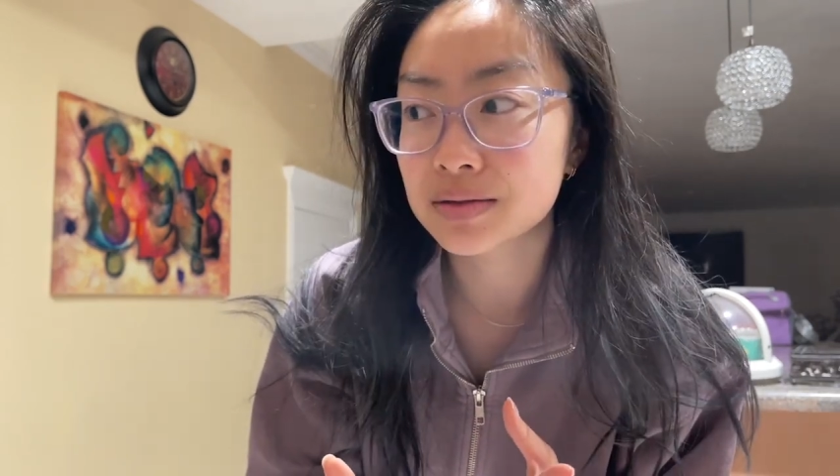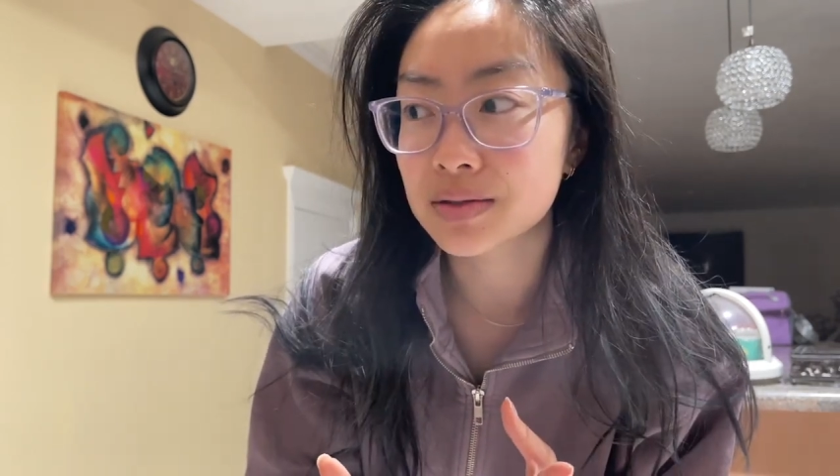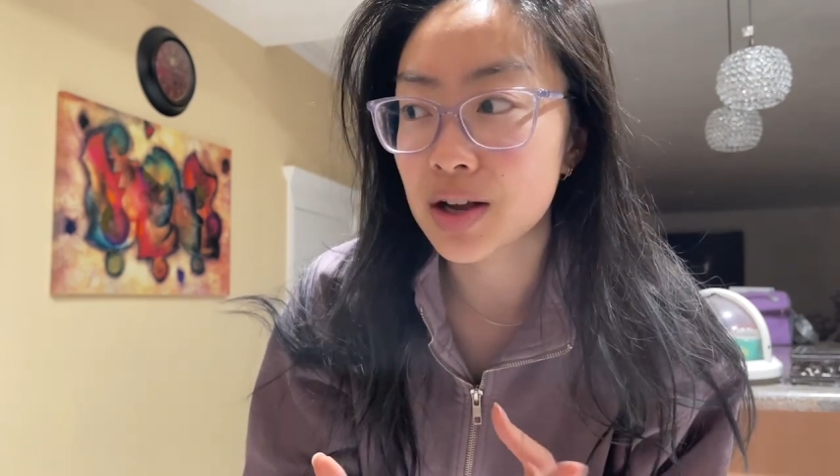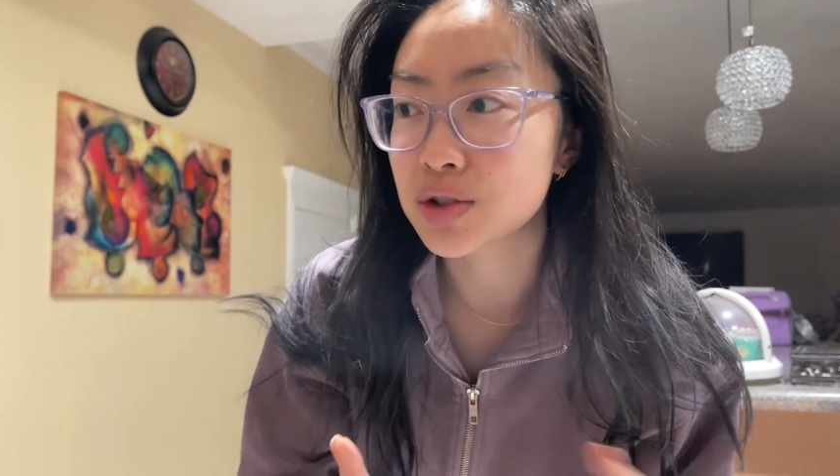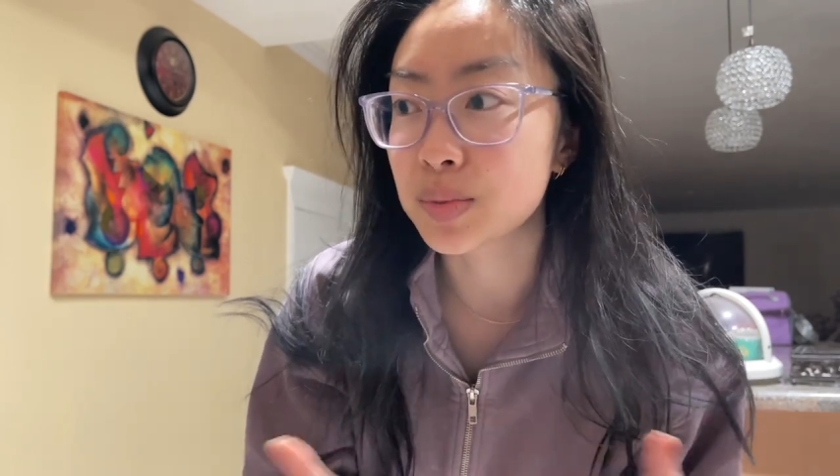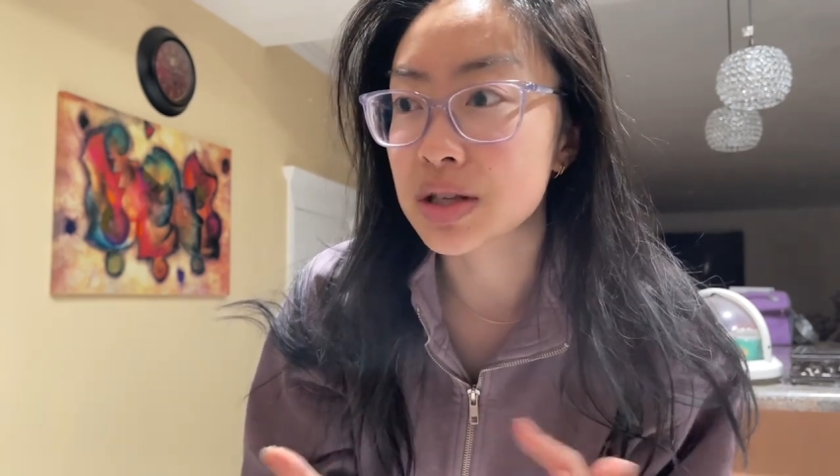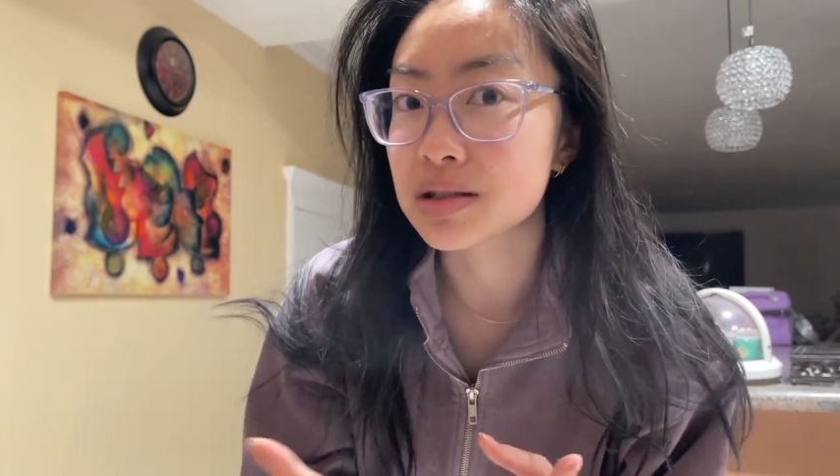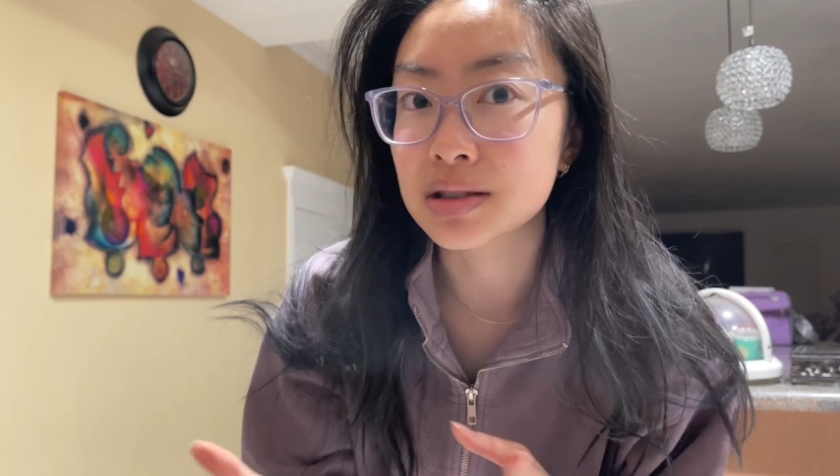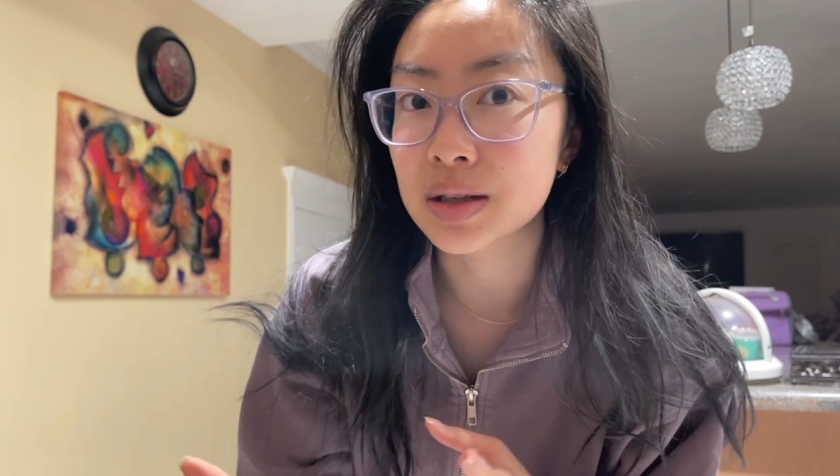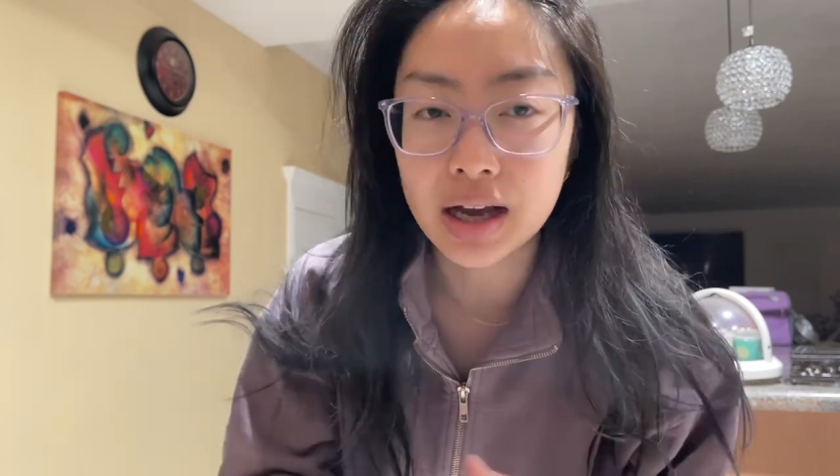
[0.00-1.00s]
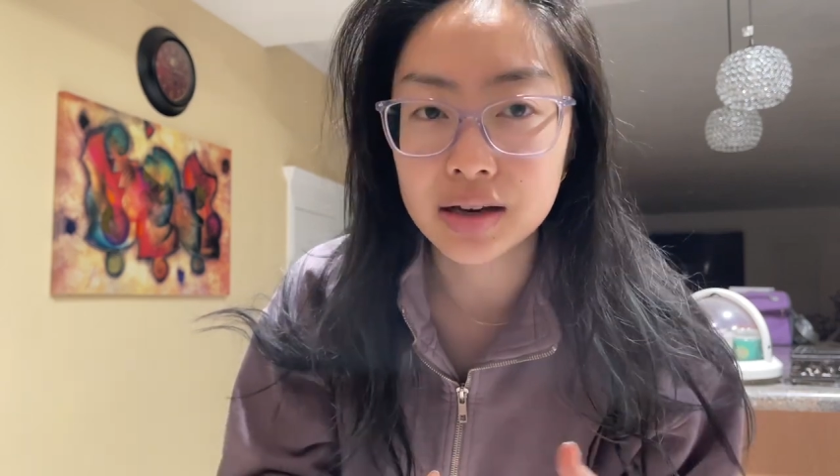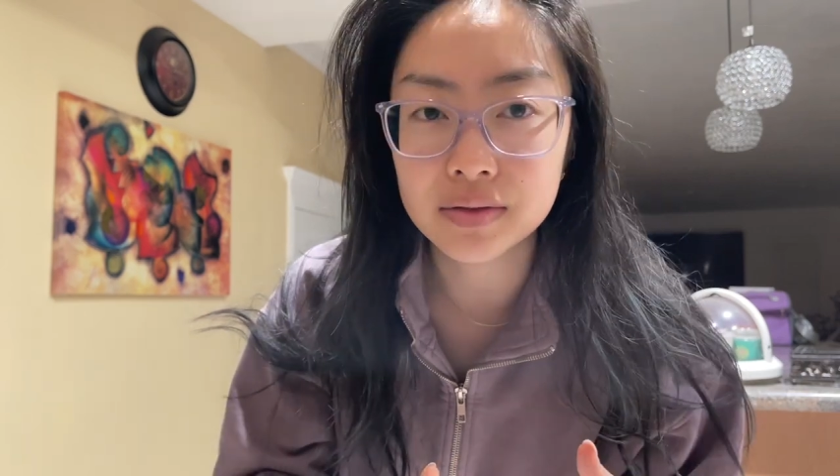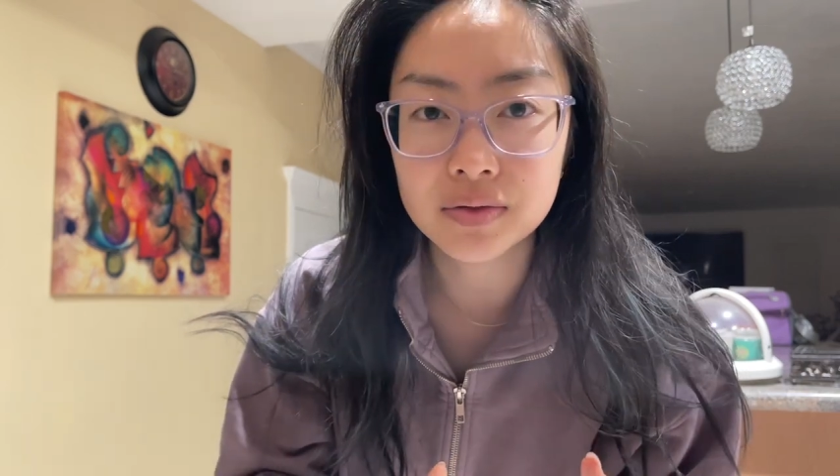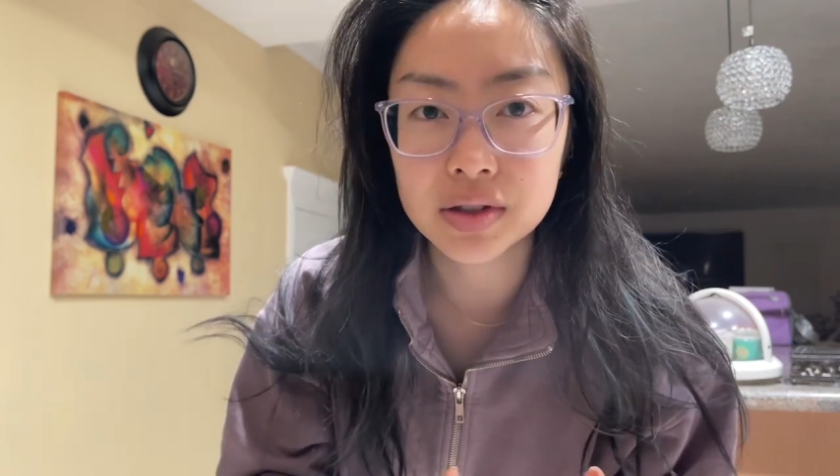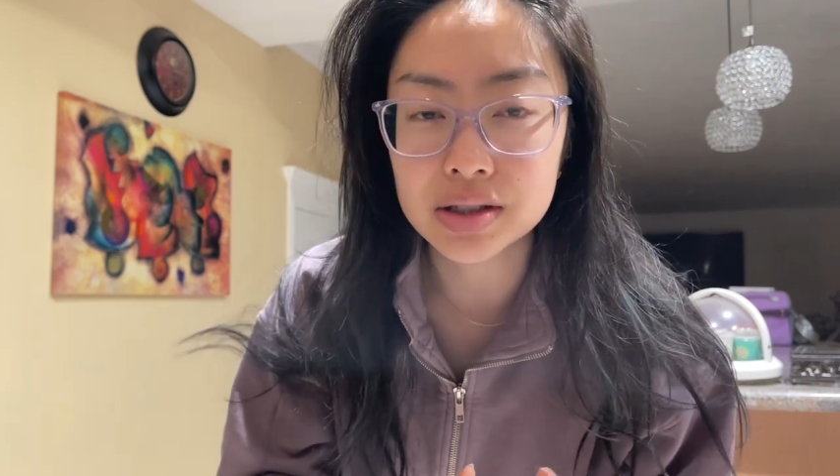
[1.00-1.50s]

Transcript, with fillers: I should be asleep and it feels